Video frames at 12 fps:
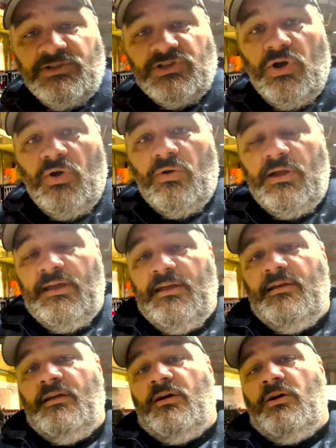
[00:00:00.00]
So
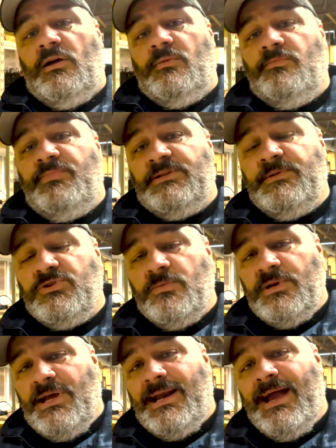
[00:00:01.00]
on
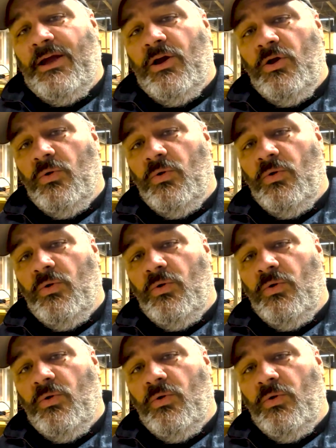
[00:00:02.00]
bitsbetrippin.io,